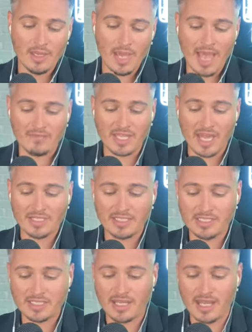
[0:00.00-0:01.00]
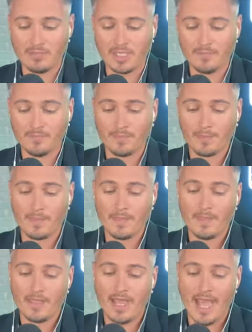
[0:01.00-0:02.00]
Afghanistan's economy
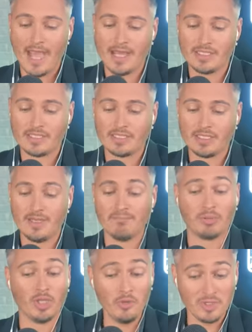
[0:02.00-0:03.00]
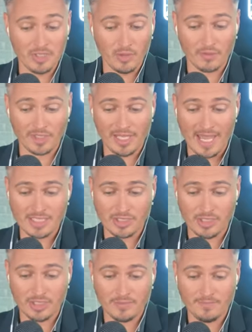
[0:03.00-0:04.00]
has imploded over the last
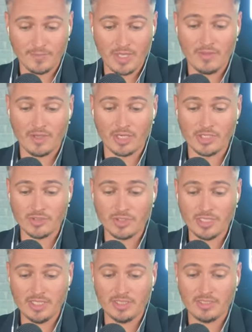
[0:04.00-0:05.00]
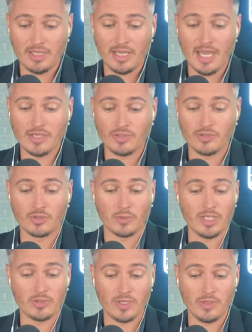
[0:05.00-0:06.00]
year. The country entered
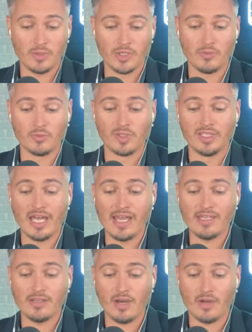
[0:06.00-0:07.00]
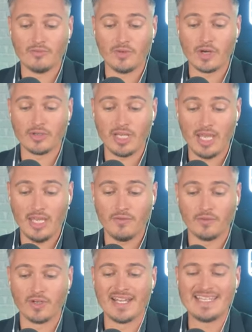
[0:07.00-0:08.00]
2021 reliant on foreign aid
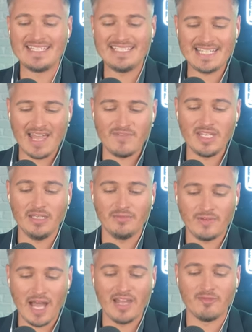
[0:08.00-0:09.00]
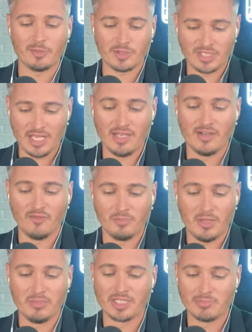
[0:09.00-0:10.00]
for 75% of
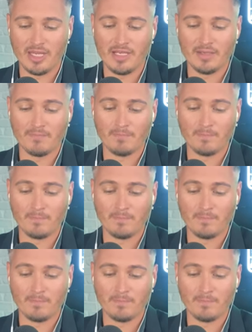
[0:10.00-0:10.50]
public spending.